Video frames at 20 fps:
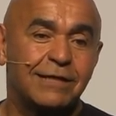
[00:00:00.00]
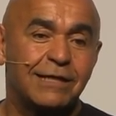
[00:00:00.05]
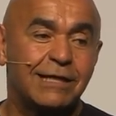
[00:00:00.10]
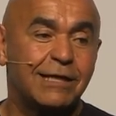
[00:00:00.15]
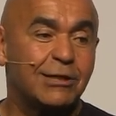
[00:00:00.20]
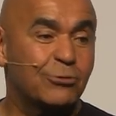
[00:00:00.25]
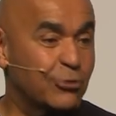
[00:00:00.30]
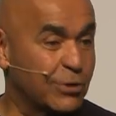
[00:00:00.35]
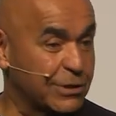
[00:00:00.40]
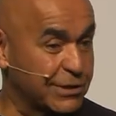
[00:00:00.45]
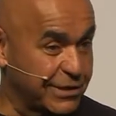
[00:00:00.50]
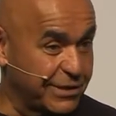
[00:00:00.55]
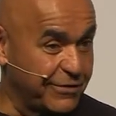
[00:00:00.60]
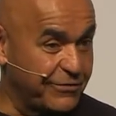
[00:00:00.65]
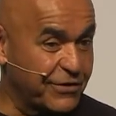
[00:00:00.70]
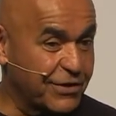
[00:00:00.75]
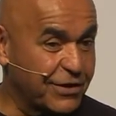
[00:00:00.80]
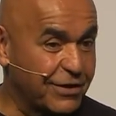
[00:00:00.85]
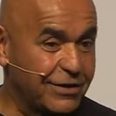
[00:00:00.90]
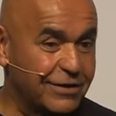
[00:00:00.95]
It was
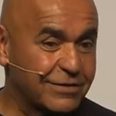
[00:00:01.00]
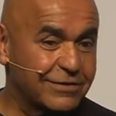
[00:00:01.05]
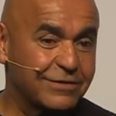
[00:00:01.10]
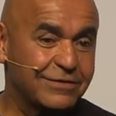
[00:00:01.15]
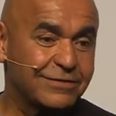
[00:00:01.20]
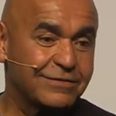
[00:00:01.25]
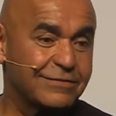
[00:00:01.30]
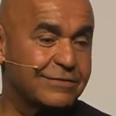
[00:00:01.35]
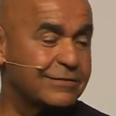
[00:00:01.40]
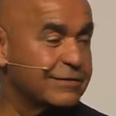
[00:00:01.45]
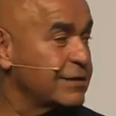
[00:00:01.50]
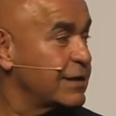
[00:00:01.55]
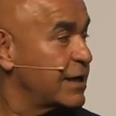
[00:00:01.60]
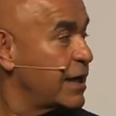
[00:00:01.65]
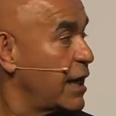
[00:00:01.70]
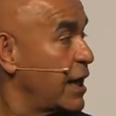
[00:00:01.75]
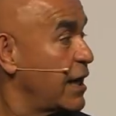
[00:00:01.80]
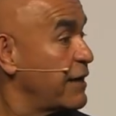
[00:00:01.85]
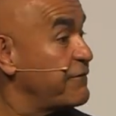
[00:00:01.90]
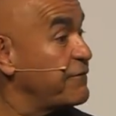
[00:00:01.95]
difficult.
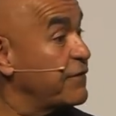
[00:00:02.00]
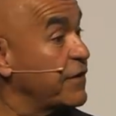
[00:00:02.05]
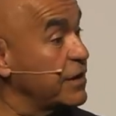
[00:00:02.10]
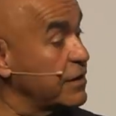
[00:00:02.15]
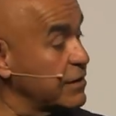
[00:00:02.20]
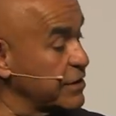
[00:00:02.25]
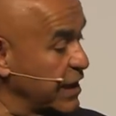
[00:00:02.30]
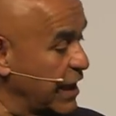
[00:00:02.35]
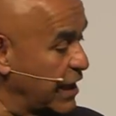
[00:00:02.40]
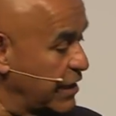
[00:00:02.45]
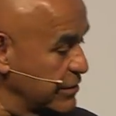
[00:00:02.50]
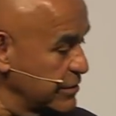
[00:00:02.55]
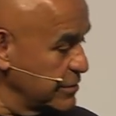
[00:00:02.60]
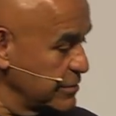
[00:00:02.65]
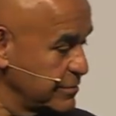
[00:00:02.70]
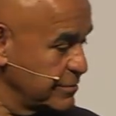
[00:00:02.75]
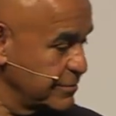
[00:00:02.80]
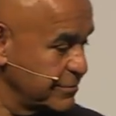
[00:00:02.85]
I fell down.